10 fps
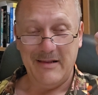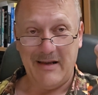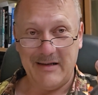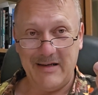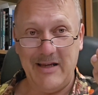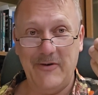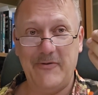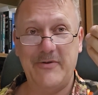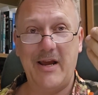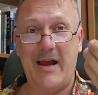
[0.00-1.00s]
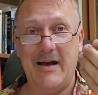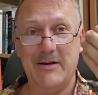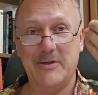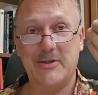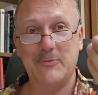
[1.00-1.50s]
that gift
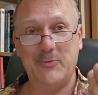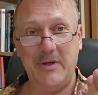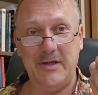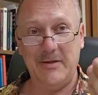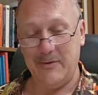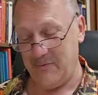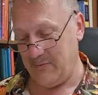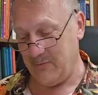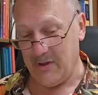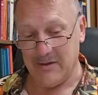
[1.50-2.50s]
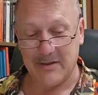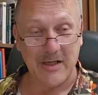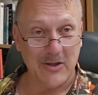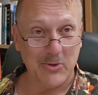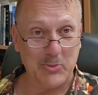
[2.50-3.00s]
as we, well,
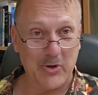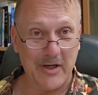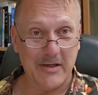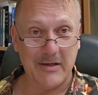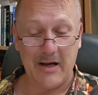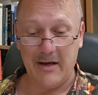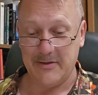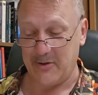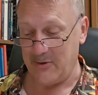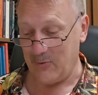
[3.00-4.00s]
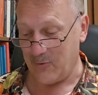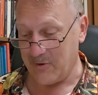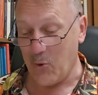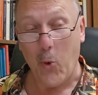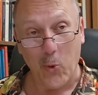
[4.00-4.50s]
celebrate it as our
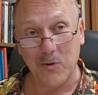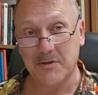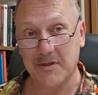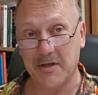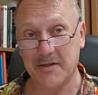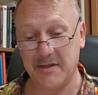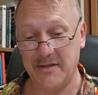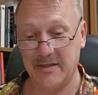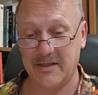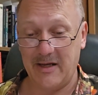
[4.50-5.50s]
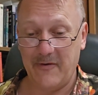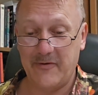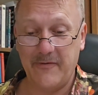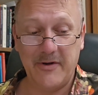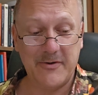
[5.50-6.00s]
Lord holds us in this
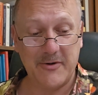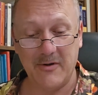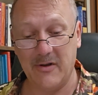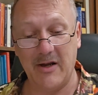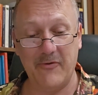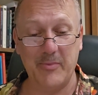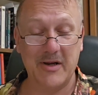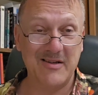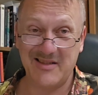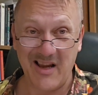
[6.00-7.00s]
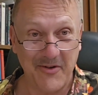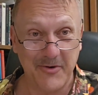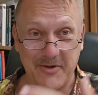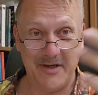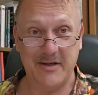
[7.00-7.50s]
gift of eternal life, because the
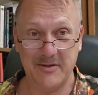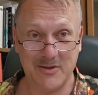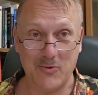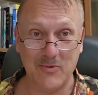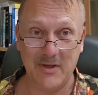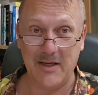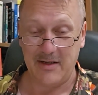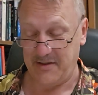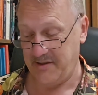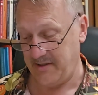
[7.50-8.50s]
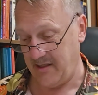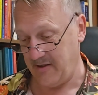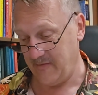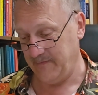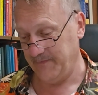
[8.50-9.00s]
other things don't lead us there.